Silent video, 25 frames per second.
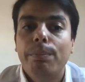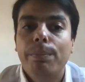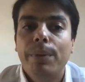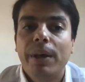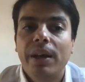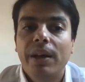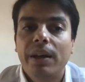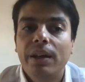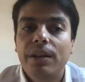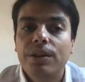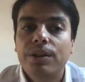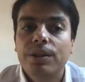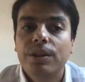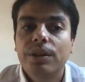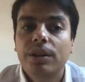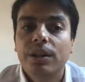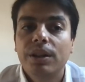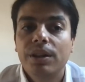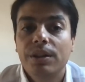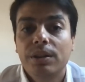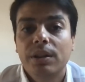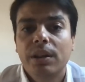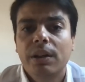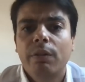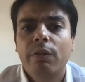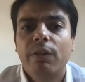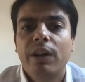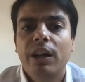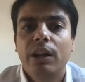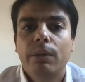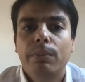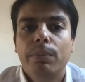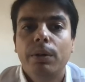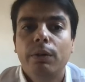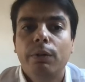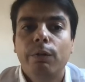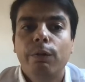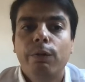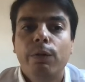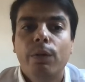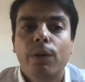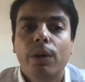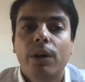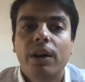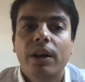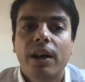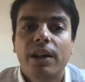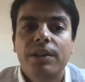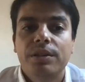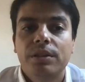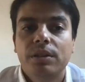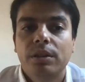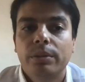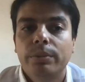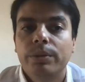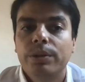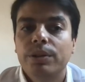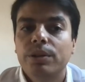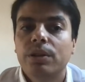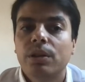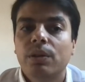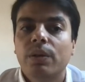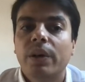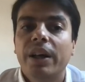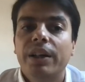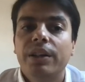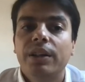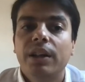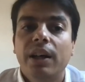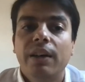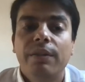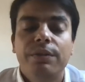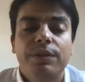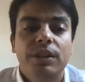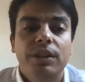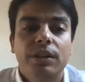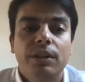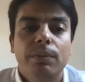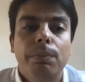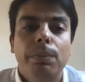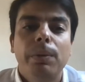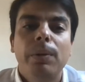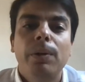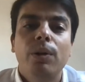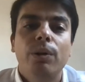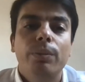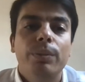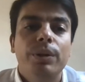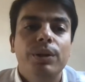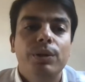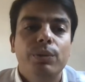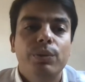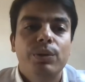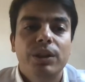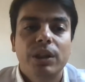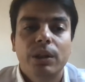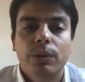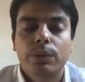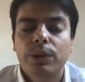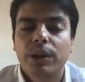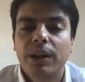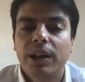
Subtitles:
page is available for customers right after deployment without